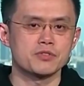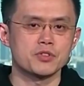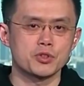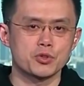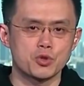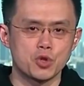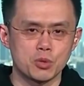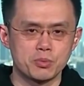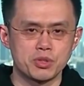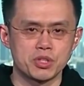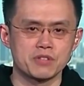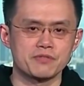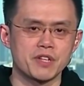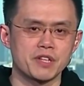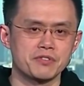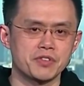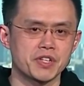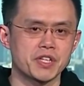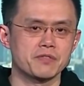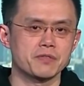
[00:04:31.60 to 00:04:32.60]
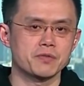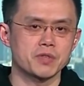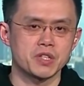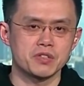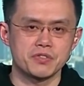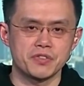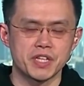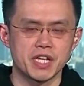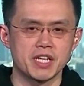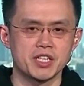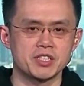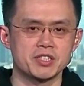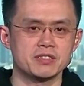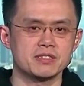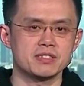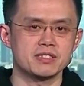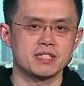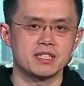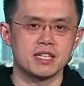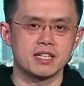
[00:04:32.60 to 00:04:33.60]
for corporate
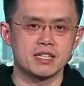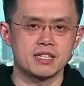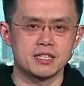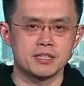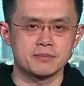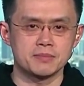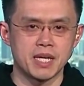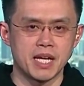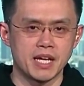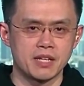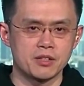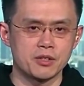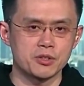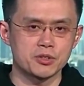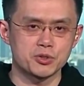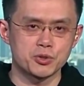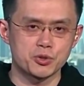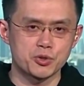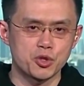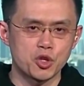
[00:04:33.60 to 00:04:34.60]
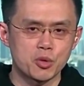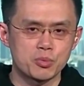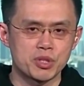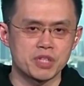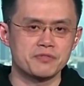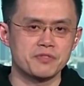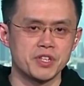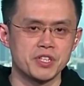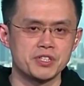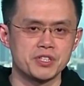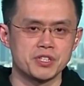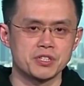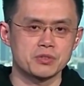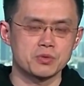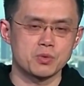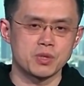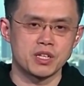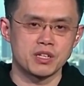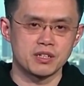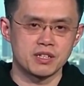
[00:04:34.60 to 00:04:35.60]
verifications and also corporate
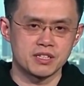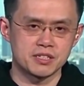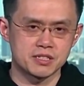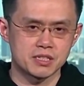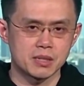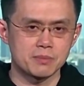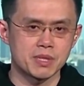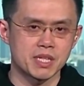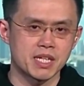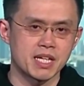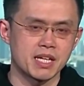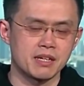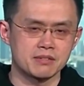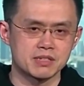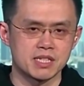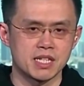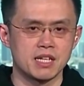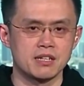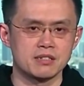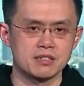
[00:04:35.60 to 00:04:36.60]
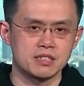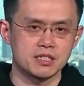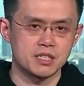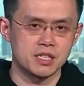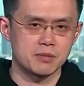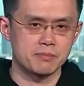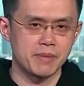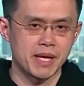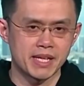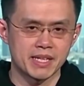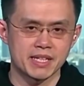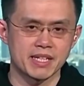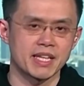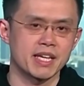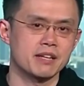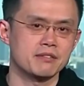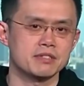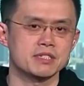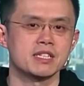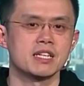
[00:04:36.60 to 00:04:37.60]
features where there's sub-accounts under a main
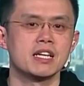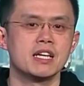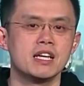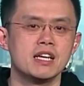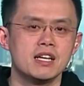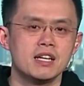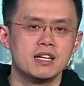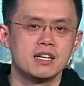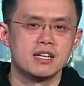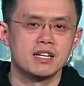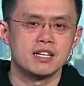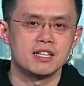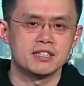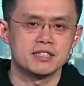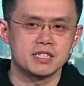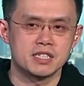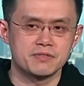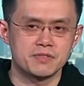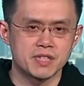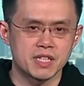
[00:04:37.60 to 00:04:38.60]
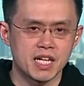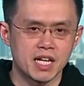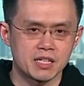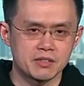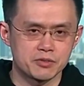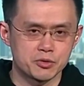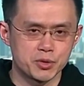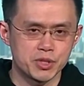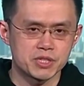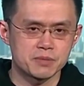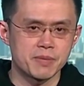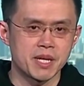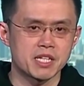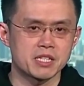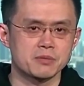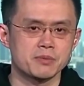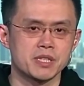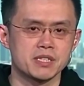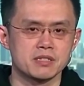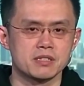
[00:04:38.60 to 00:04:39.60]
account, different kind of risk
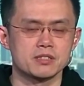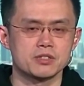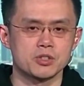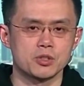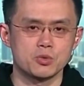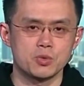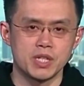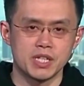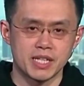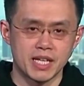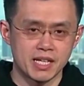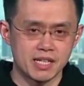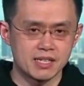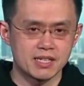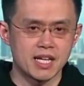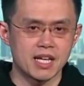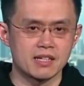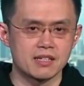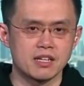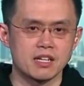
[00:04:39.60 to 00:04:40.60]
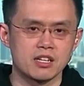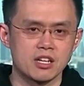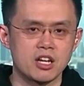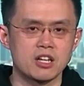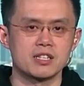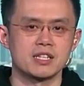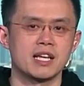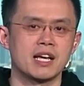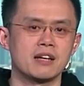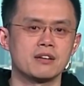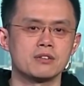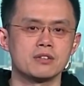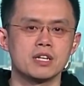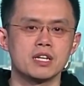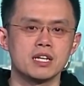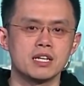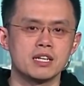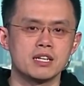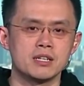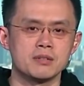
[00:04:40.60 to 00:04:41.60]
management. So we're getting that a lot now.
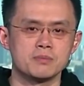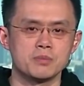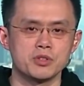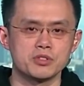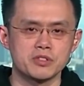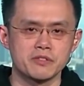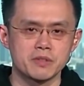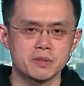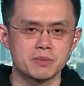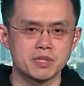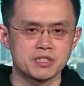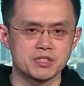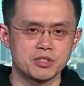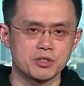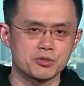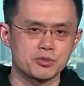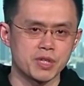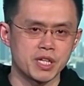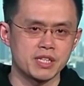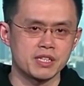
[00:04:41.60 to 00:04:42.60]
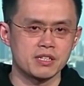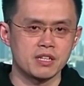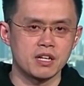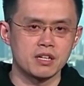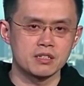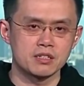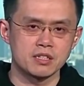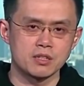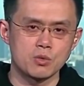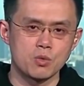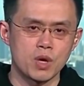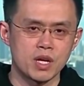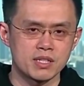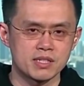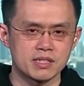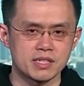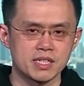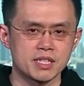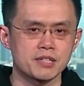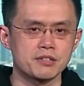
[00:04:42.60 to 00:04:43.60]
Most of them are still trading under one
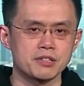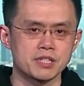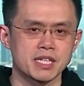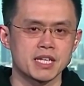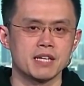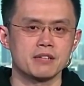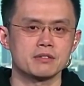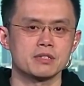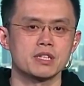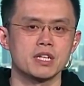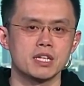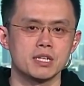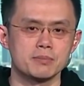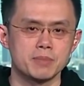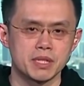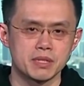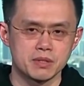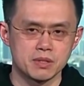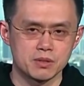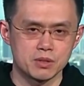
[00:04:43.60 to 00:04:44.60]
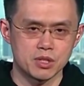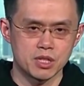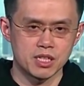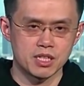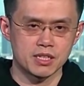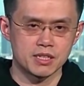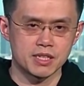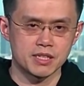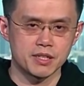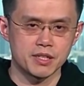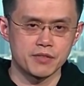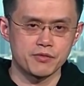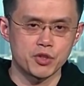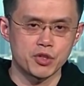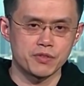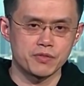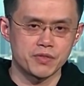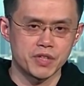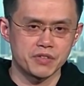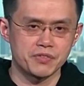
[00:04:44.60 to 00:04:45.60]
single account, but
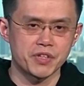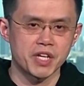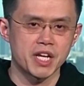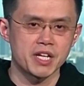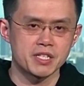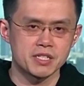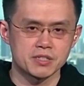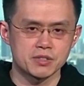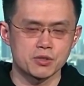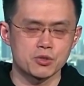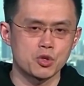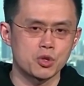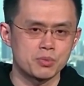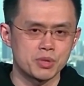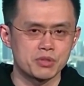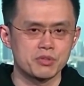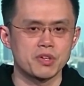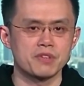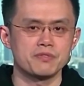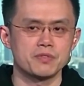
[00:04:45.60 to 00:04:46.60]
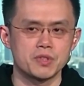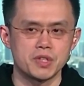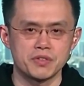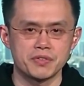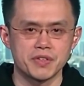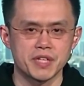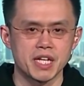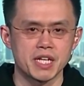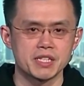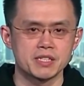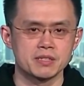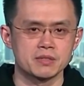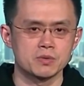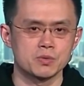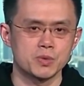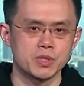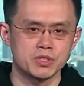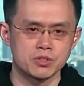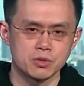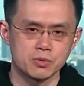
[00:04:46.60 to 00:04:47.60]
the verification is a corporate
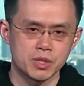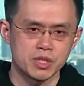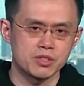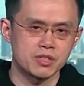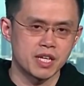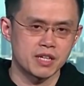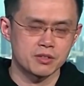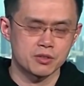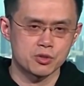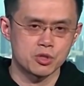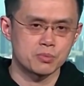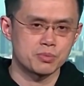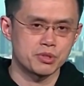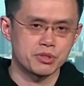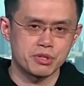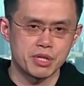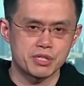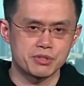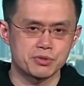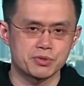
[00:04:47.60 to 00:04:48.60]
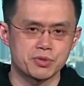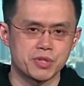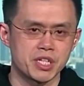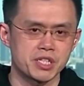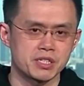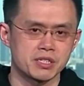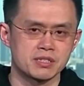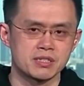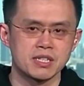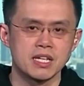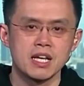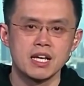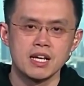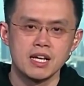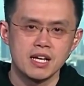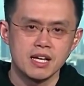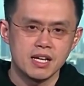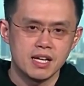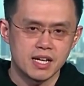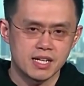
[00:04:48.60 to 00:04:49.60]
verification. So we look at the corporate registration,
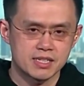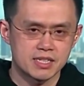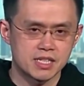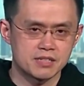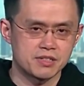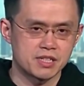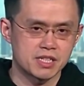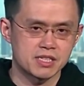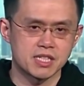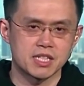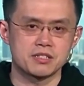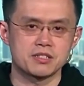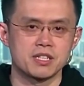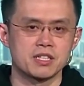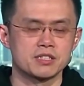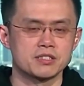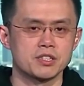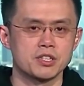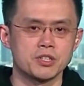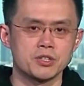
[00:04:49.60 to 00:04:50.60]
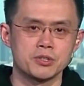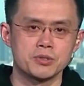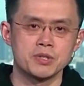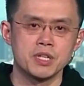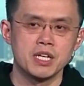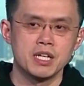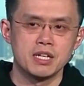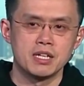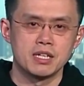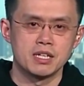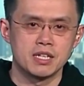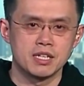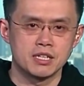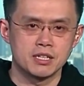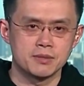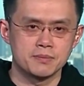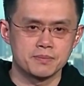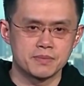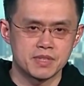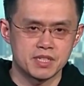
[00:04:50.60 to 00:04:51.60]
et cetera, et cetera. So
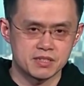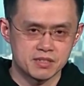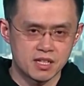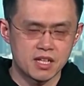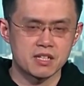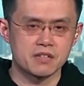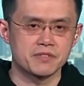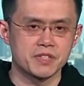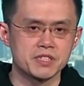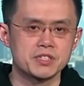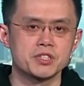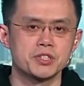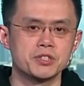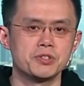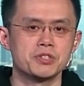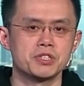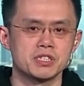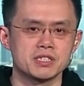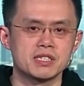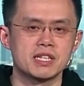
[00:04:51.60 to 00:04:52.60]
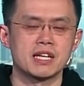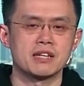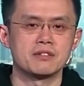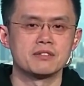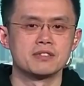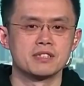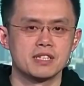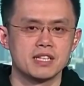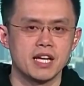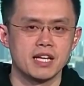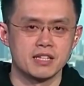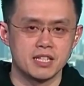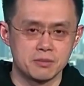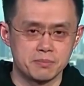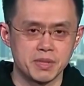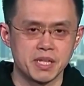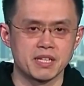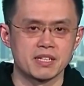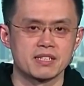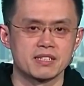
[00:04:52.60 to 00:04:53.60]
there's a lot of institutions now, and they're
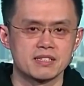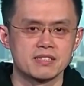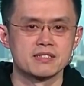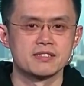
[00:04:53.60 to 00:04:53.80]
big.